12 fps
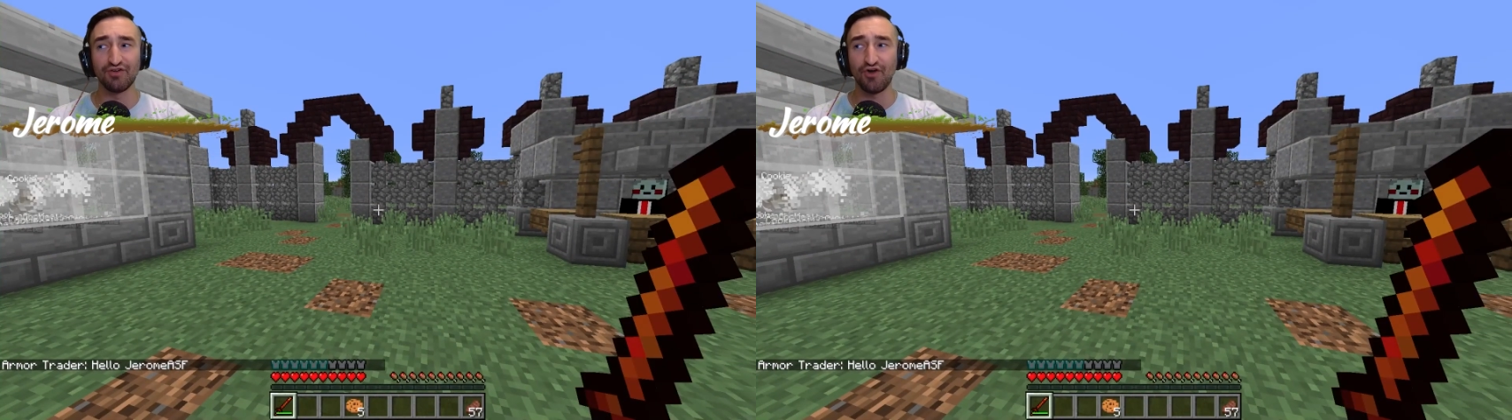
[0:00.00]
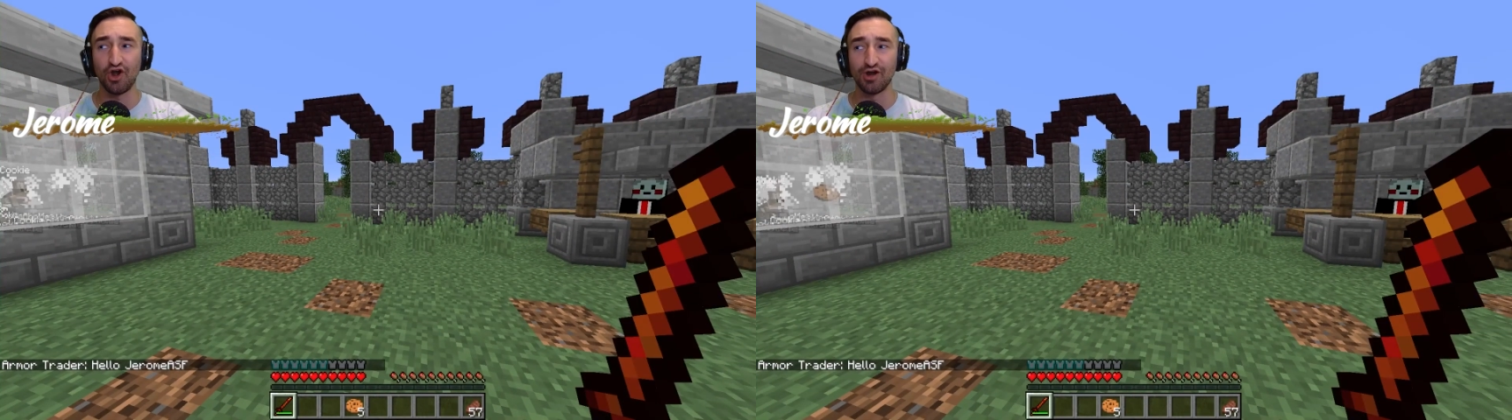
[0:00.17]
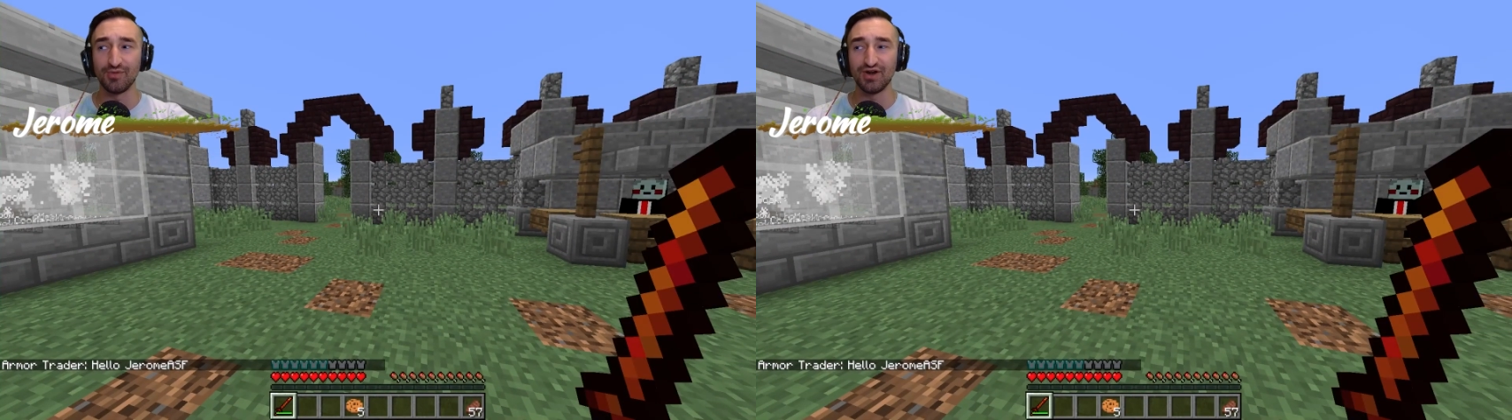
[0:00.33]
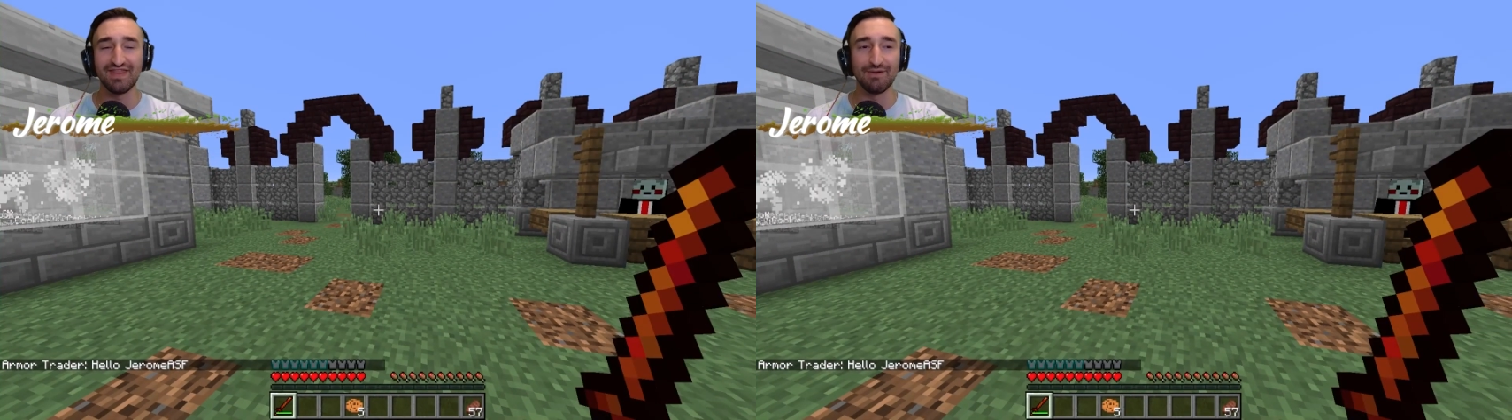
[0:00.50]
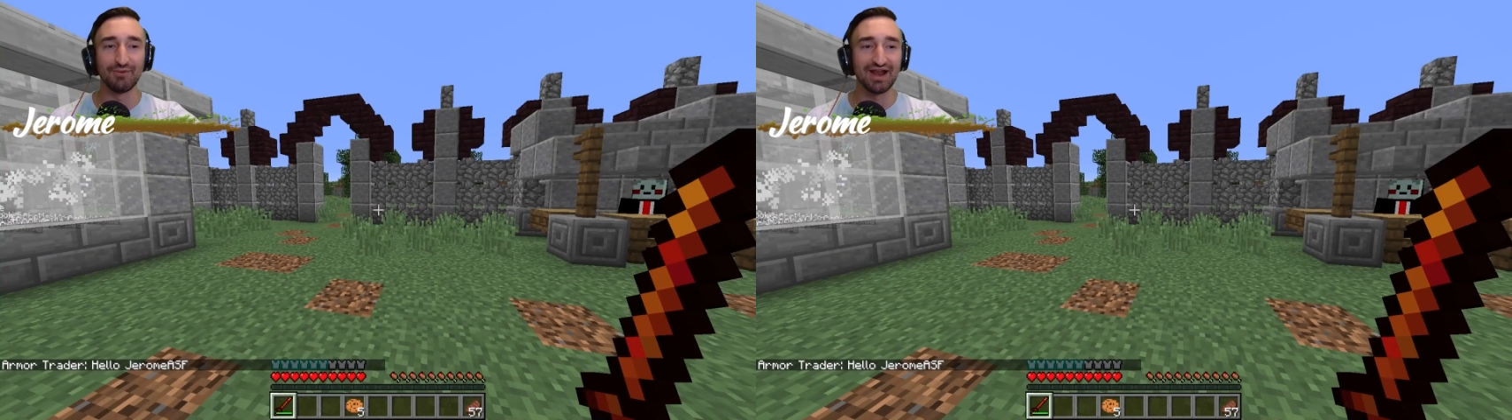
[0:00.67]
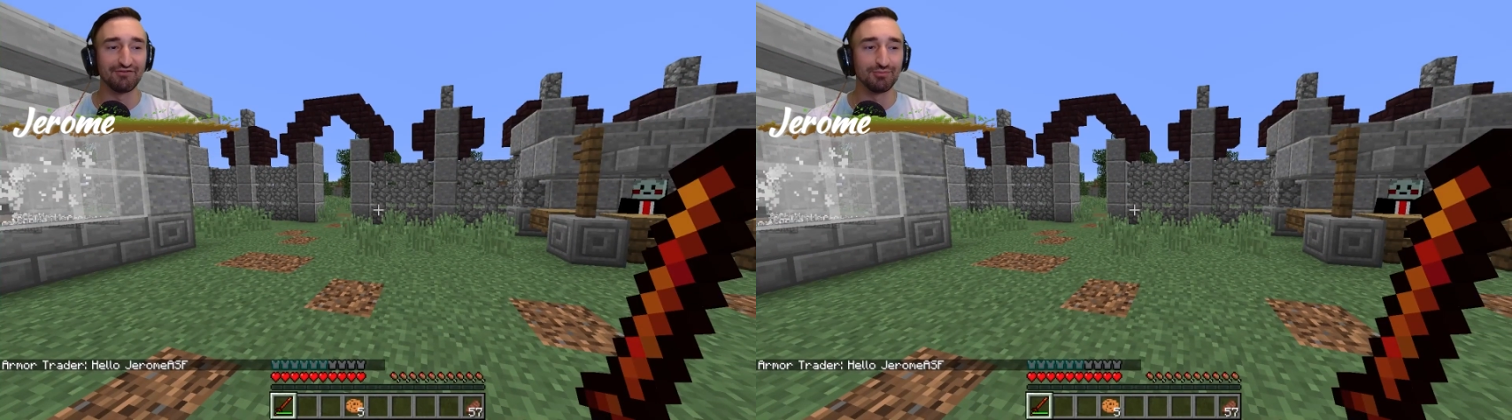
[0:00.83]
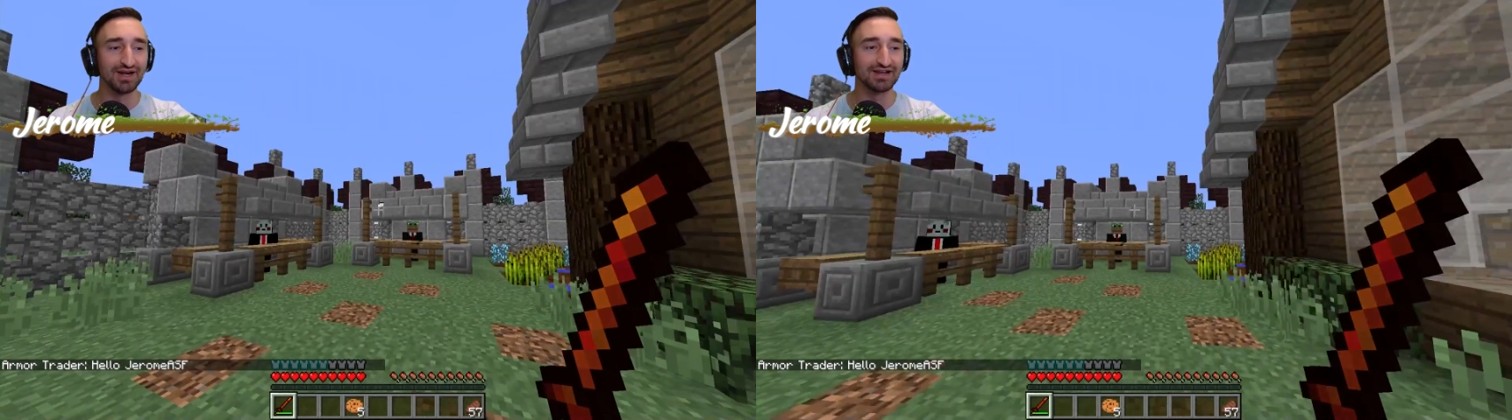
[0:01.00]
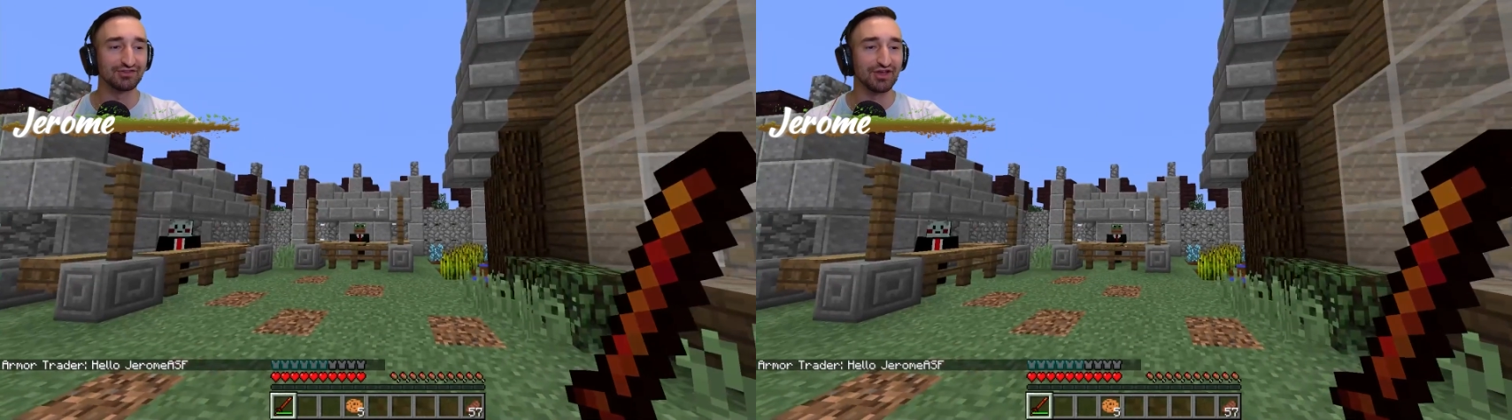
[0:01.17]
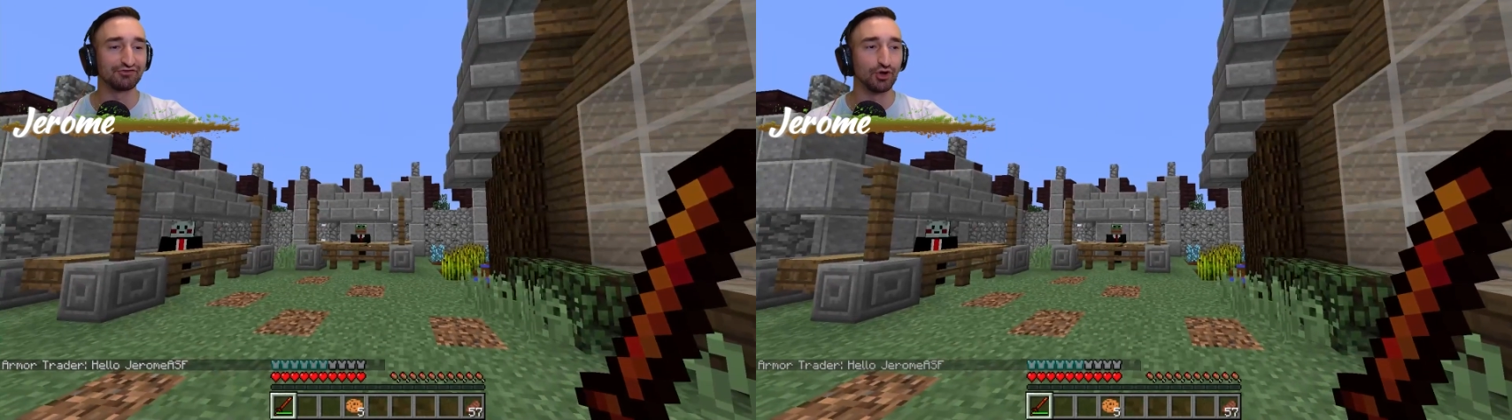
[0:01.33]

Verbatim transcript: have armor, and then whatever money's left